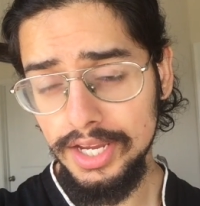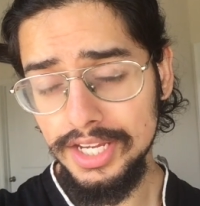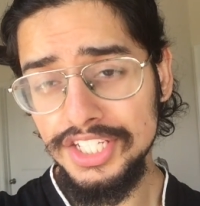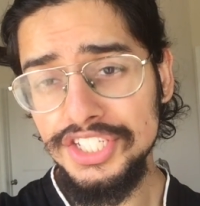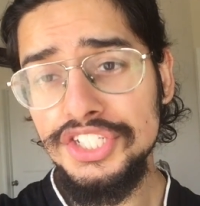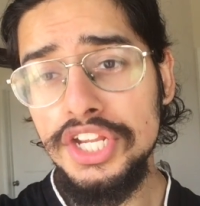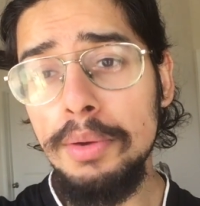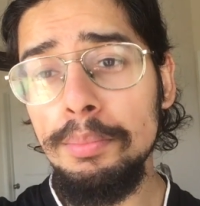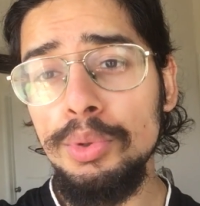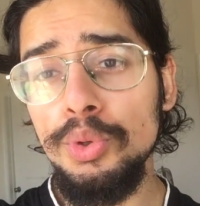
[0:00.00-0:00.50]
is
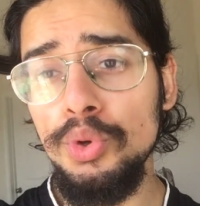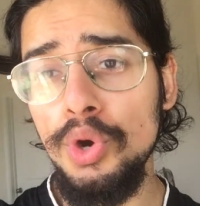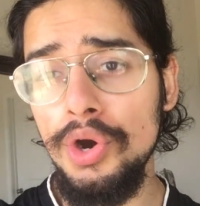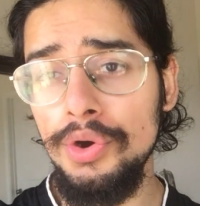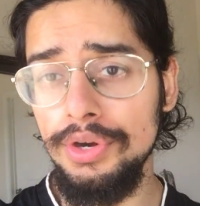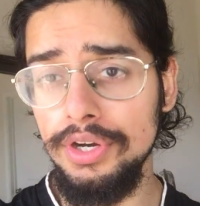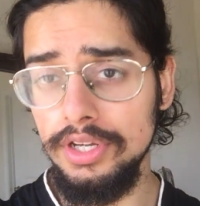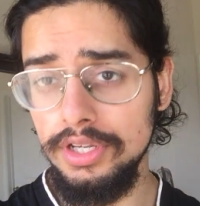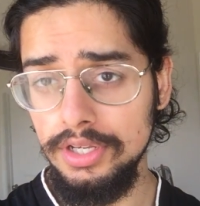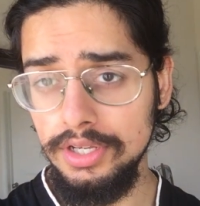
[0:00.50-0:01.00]
temporary.
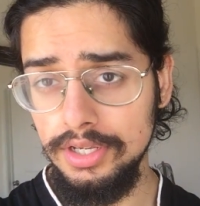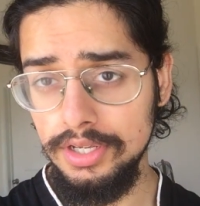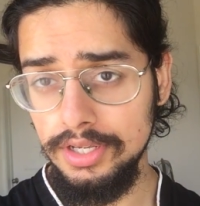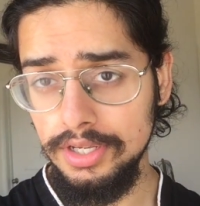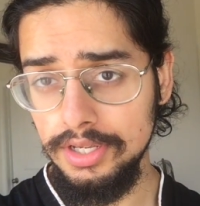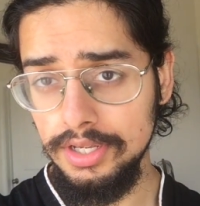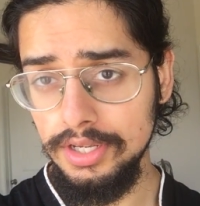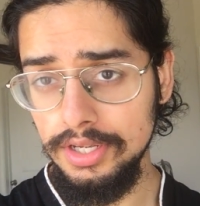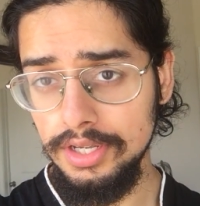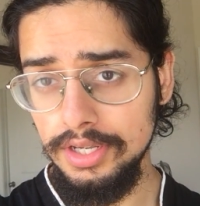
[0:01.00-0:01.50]

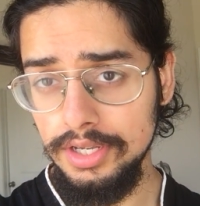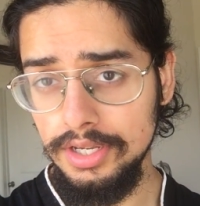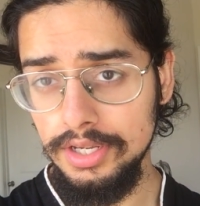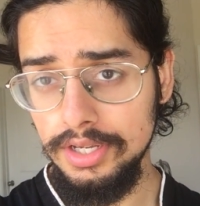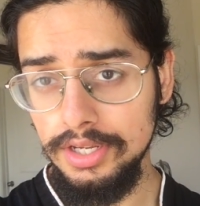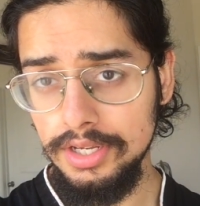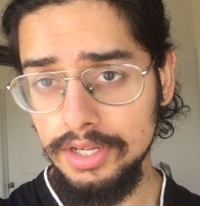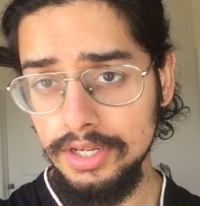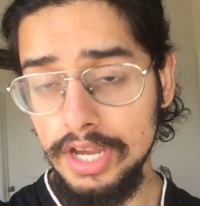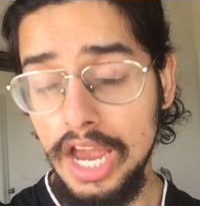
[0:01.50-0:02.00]

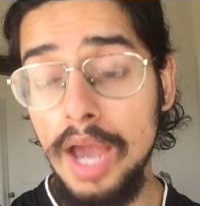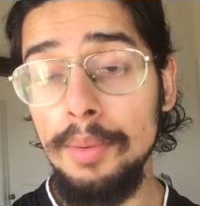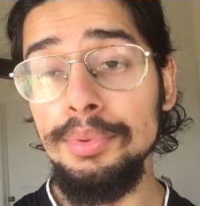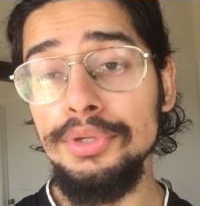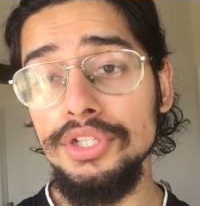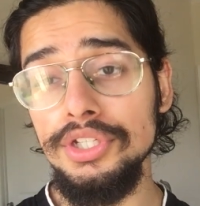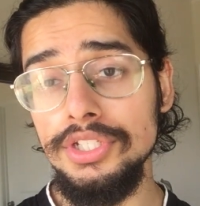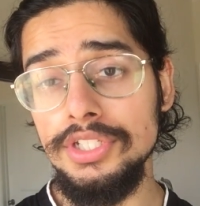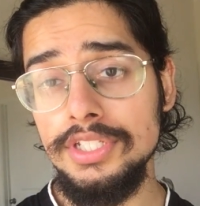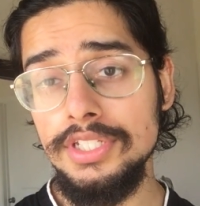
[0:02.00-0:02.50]

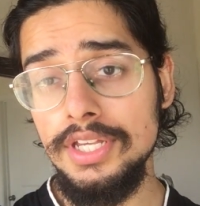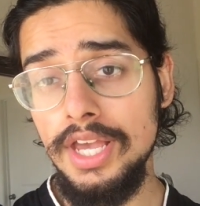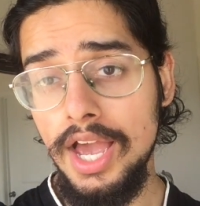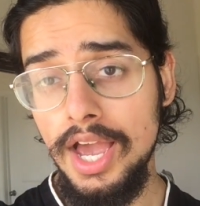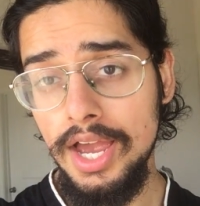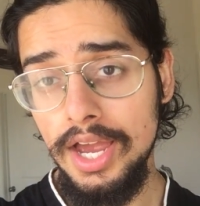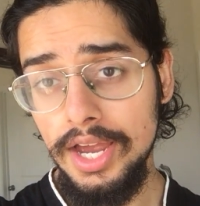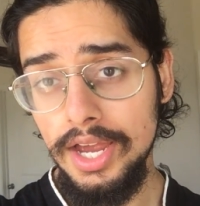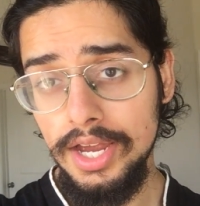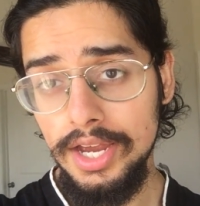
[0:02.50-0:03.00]
Happiness
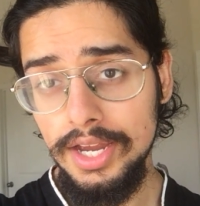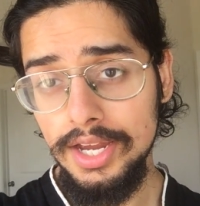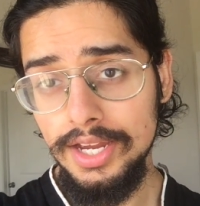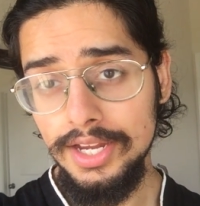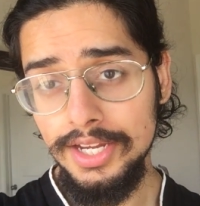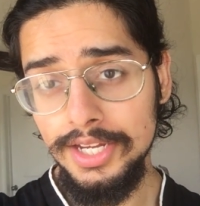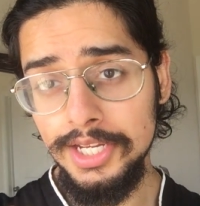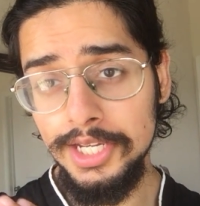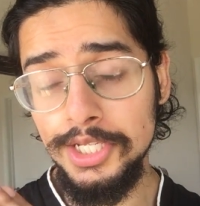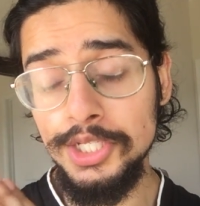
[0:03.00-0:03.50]

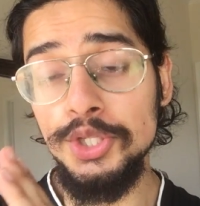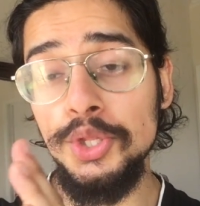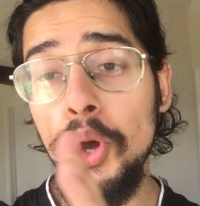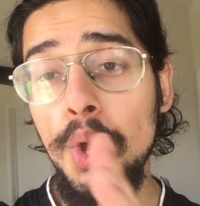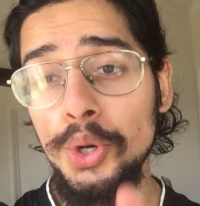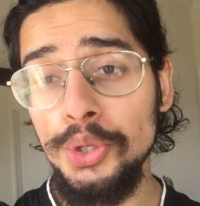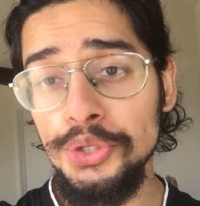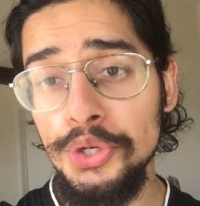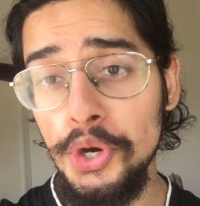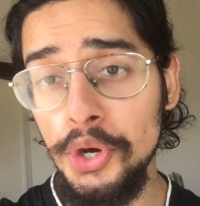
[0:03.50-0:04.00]
is
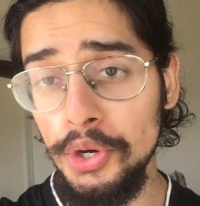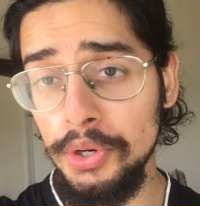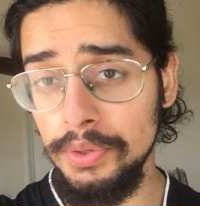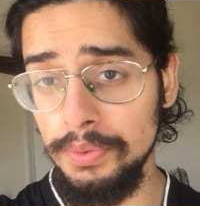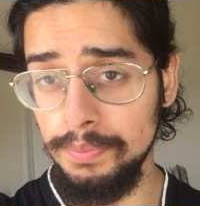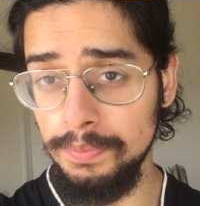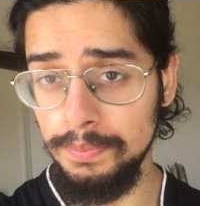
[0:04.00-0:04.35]
long term.